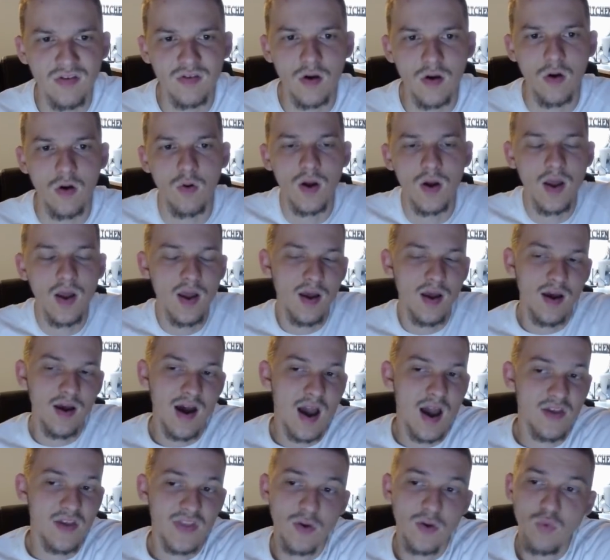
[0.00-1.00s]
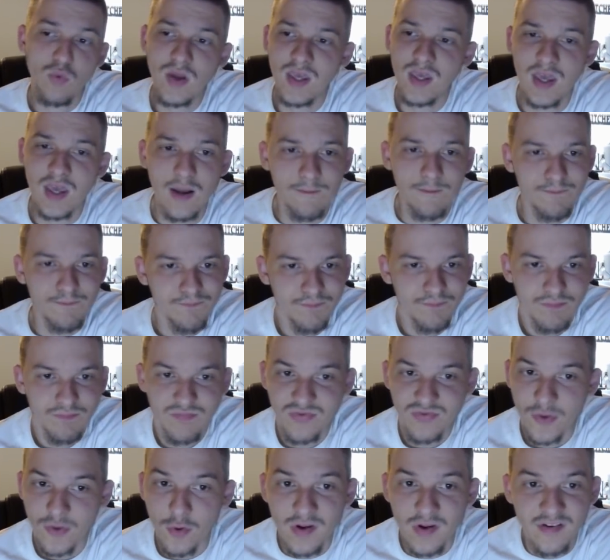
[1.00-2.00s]
So I think we get
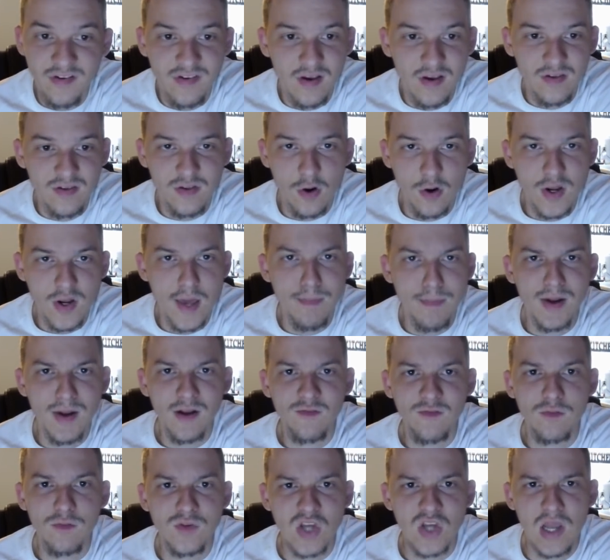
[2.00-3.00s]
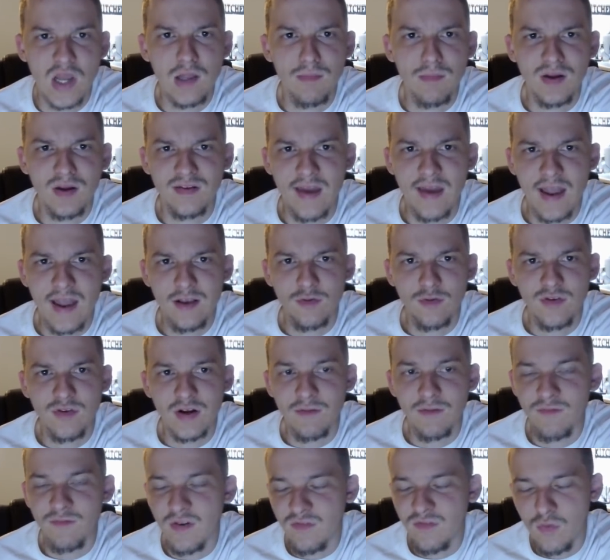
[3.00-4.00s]
36, 38 minutes from Jalen McDaniels, and
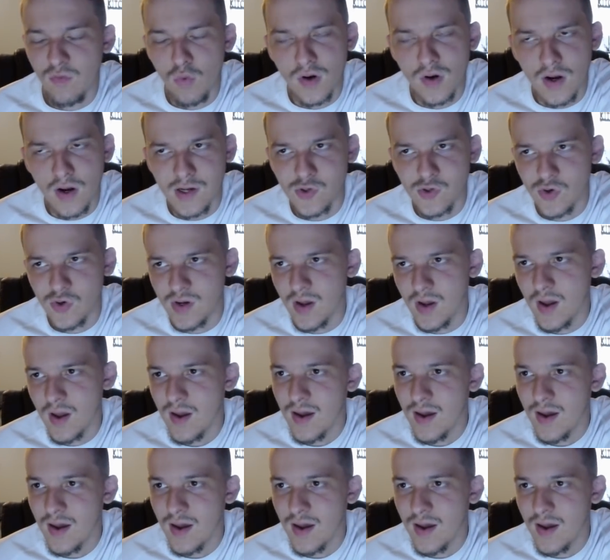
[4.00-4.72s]
at 5,100,